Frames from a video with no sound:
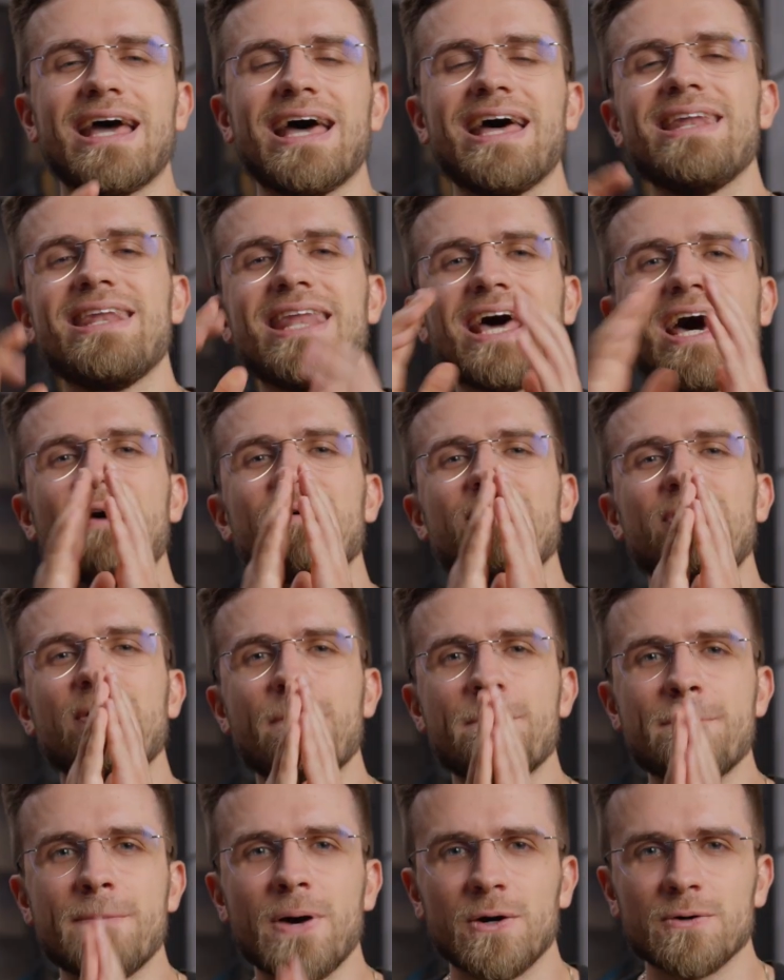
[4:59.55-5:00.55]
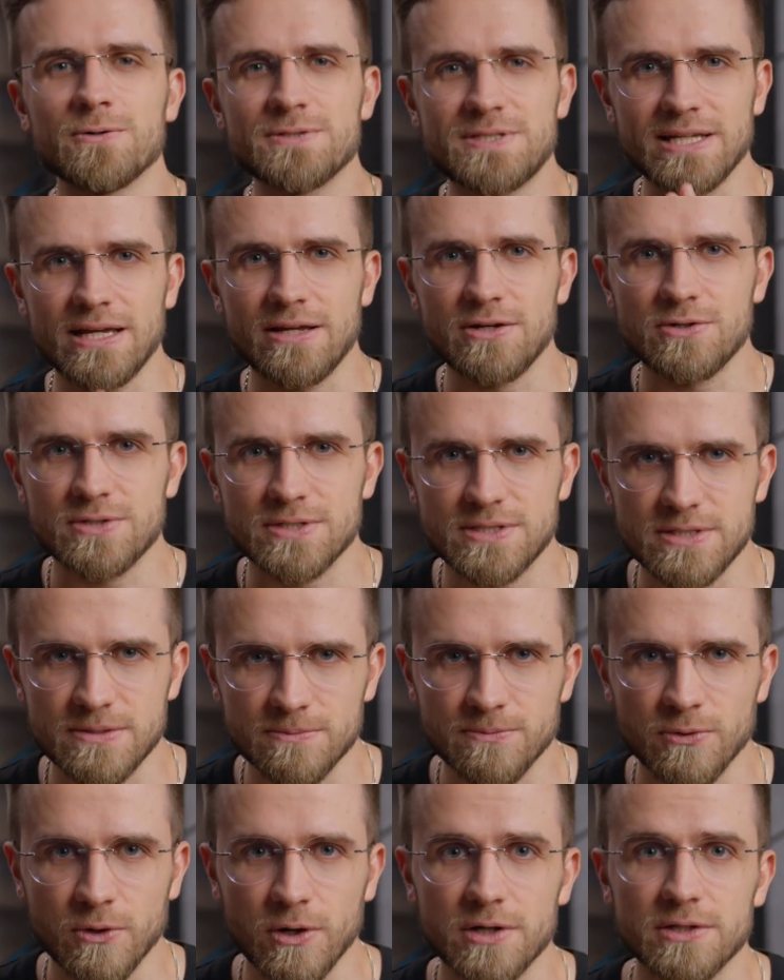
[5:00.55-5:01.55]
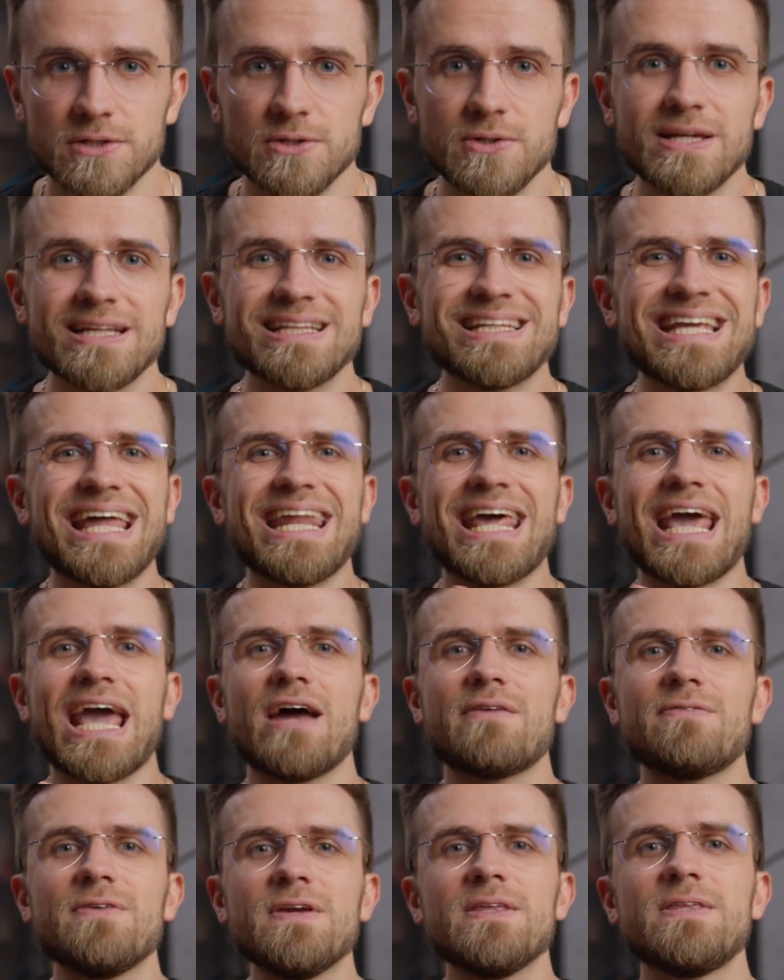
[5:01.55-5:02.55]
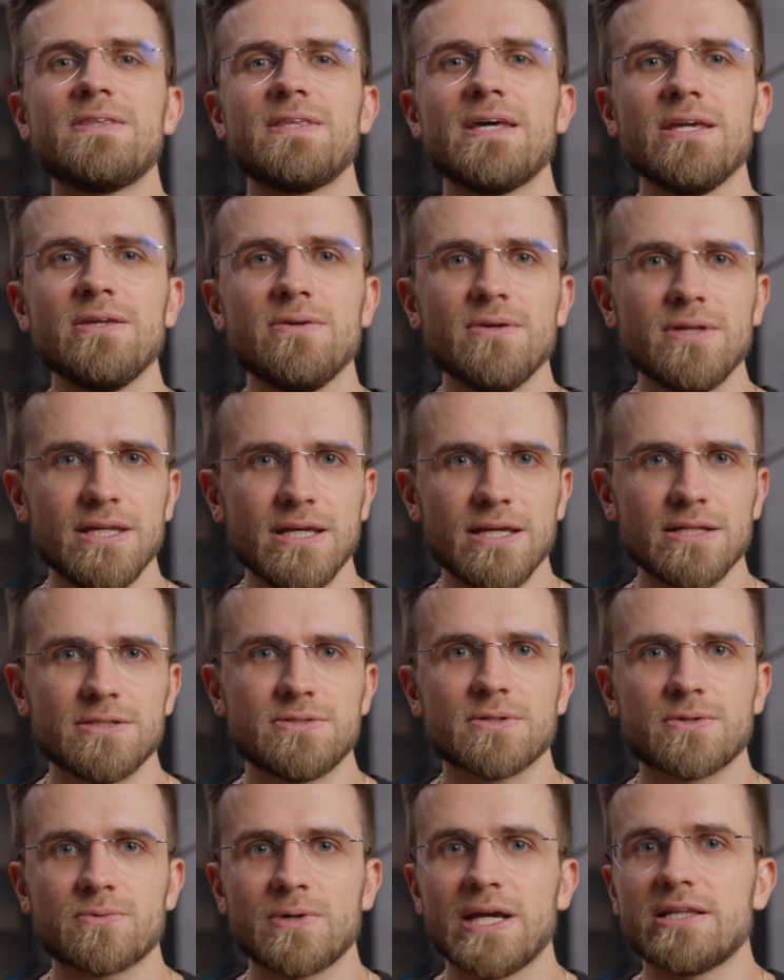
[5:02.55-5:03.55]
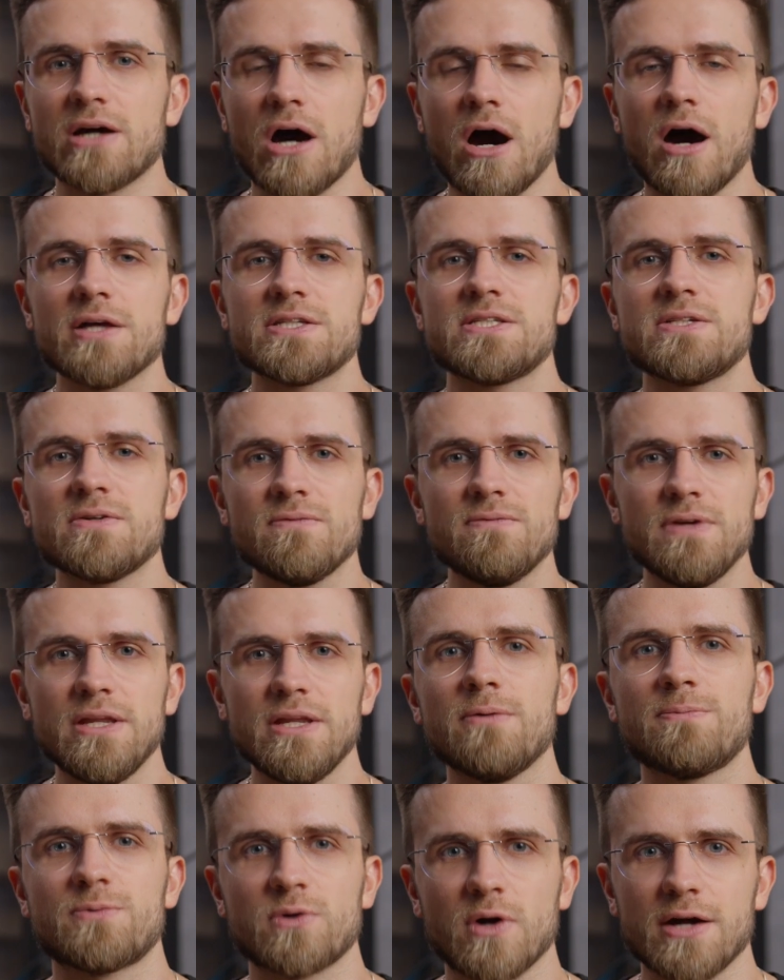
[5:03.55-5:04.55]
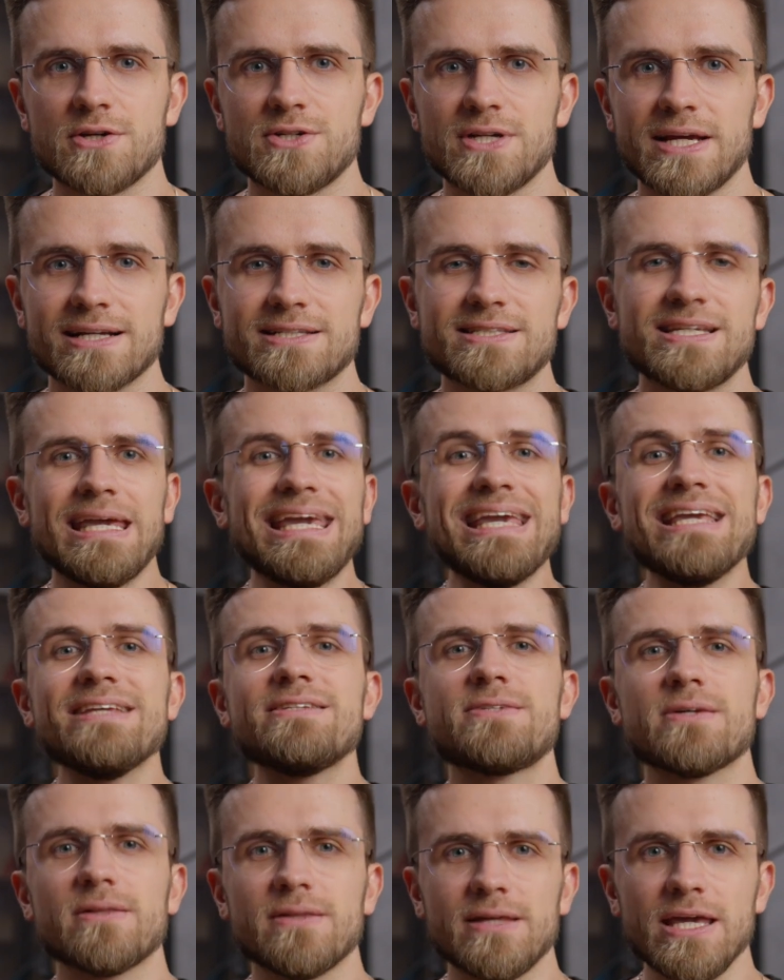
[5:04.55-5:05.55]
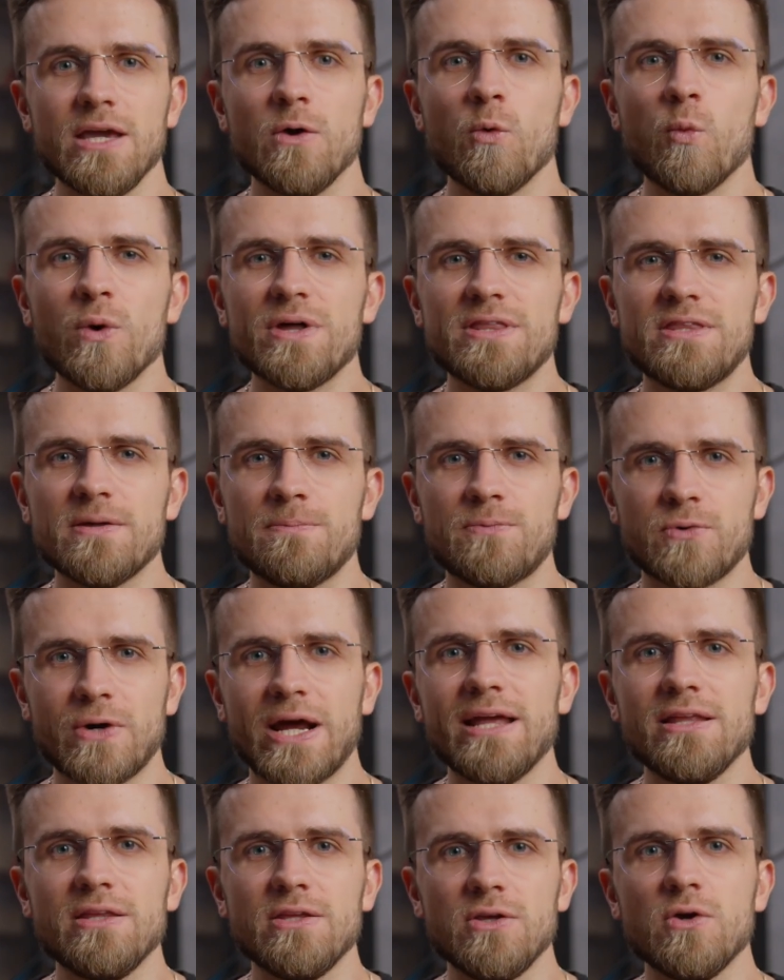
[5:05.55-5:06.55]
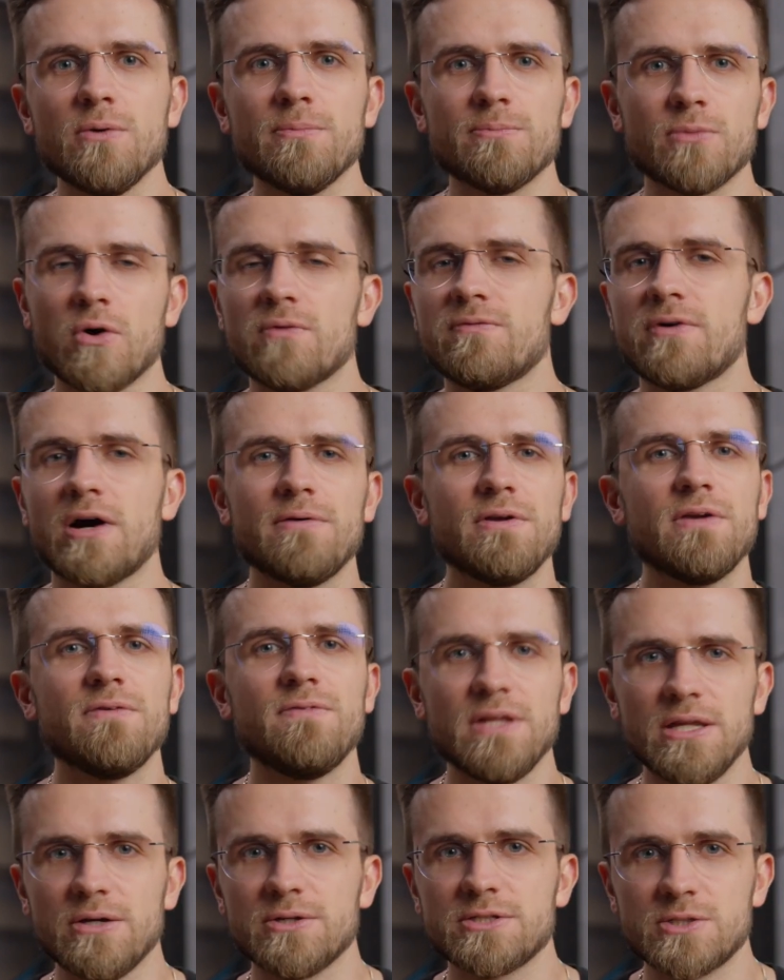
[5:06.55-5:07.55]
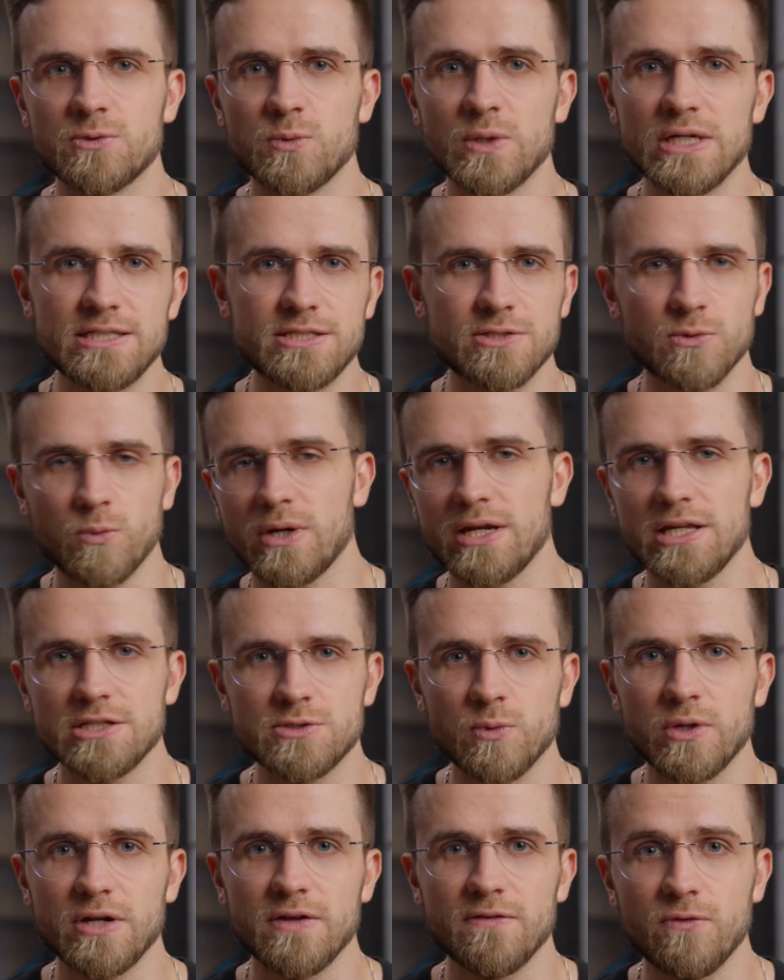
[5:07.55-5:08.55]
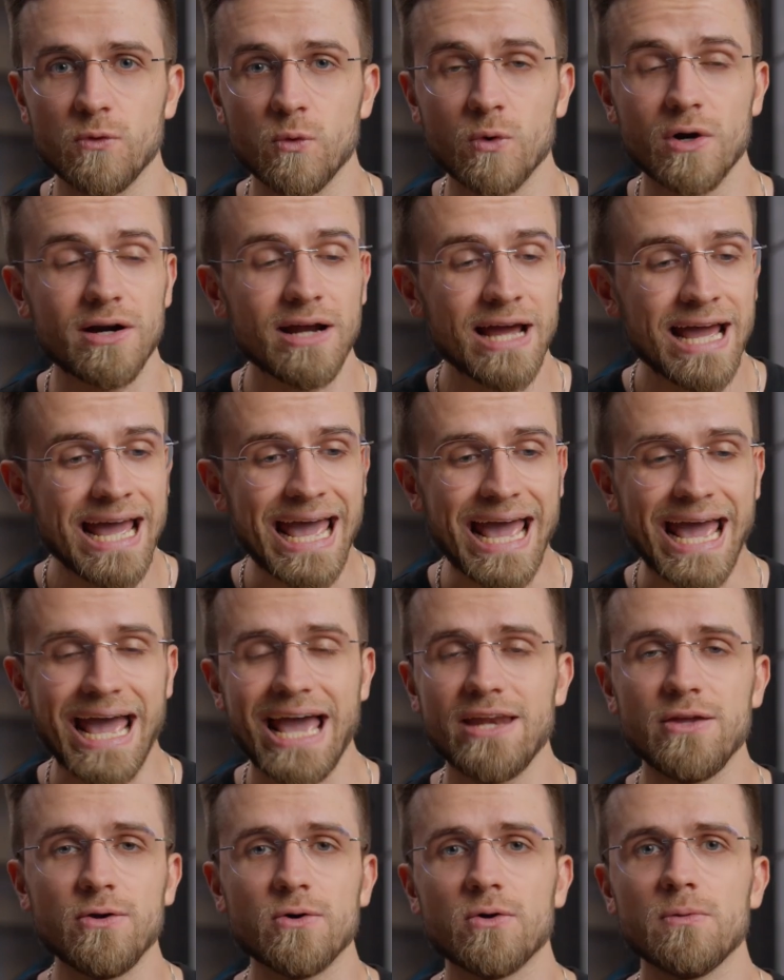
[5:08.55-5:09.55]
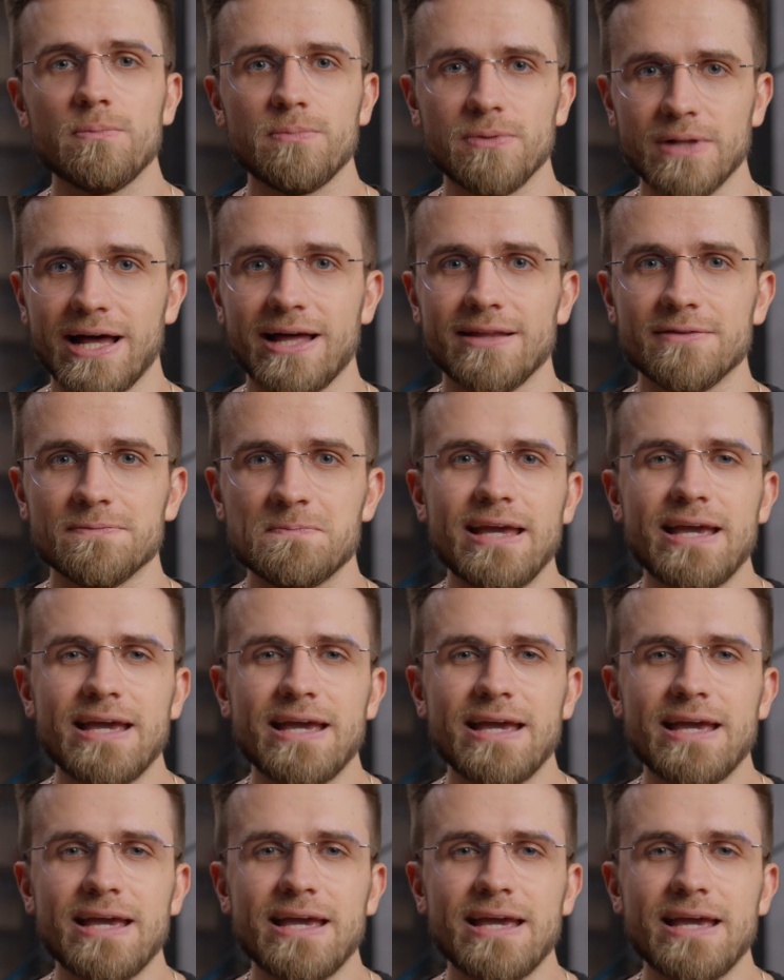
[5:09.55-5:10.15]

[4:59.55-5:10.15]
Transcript: And now the most interesting part. You can get everything you need to create awesome projects easily with the brand new Movavi Video Suite Suite 2024 annual plan.